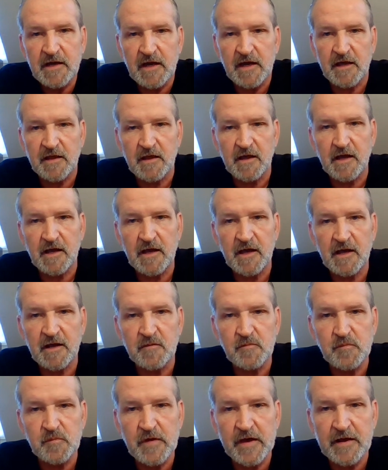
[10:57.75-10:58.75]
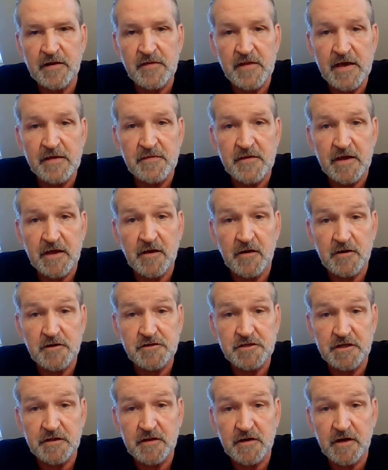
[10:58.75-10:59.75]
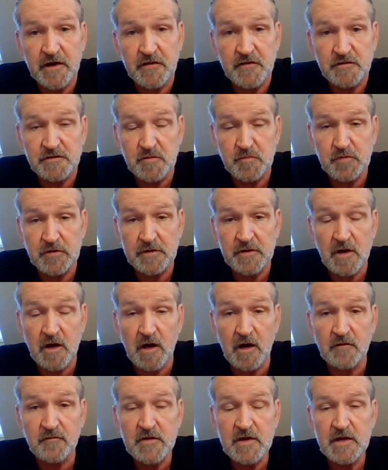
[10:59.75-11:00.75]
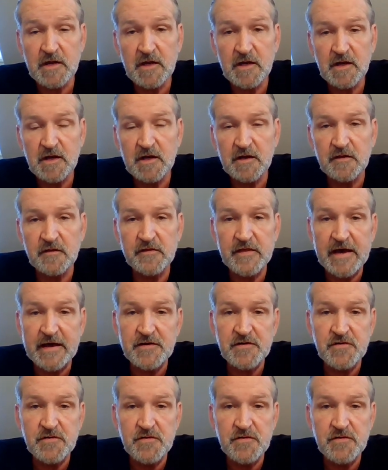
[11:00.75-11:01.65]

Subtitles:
and the energy that others are putting off. That